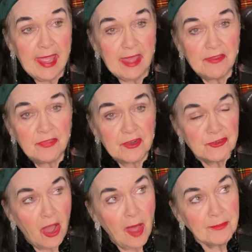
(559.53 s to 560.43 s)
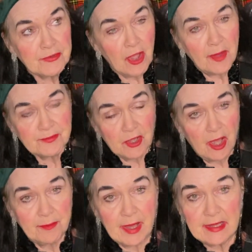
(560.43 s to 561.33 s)
And then the
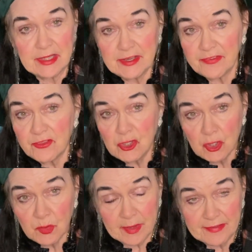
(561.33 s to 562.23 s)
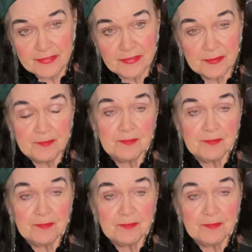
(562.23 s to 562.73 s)
top island is Lewis.